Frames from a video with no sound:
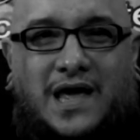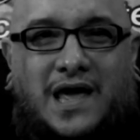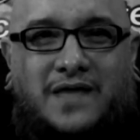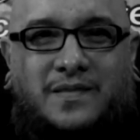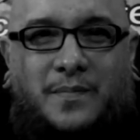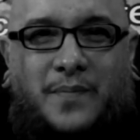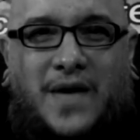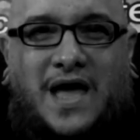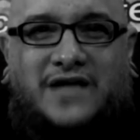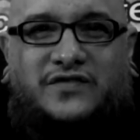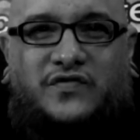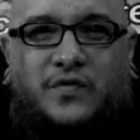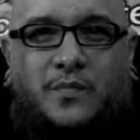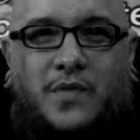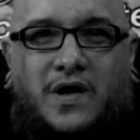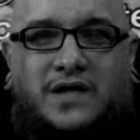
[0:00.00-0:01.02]
In the past
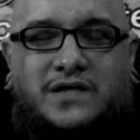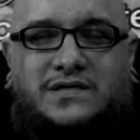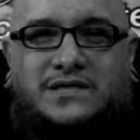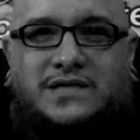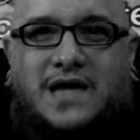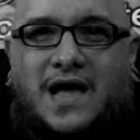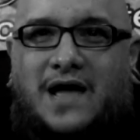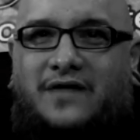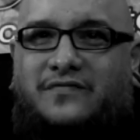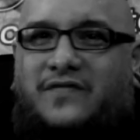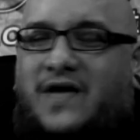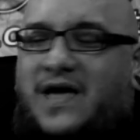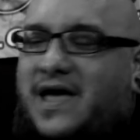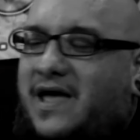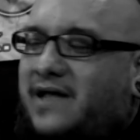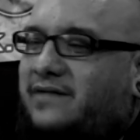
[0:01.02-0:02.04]
few months, I've
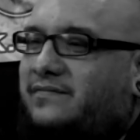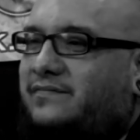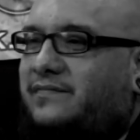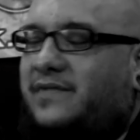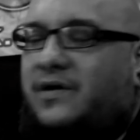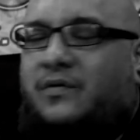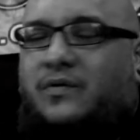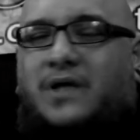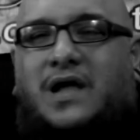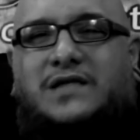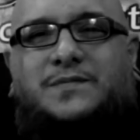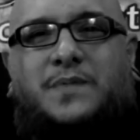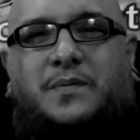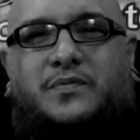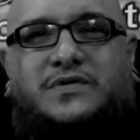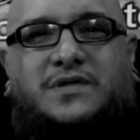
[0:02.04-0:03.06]
had, lots
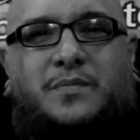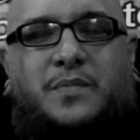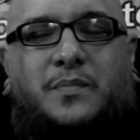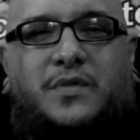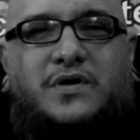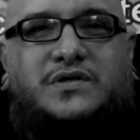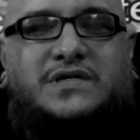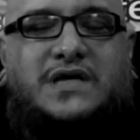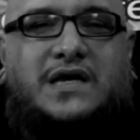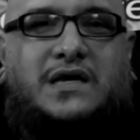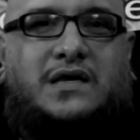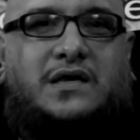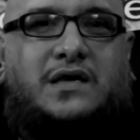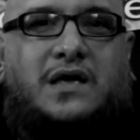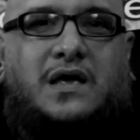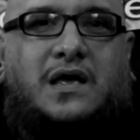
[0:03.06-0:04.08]
of people send me
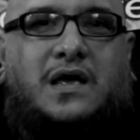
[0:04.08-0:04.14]
music.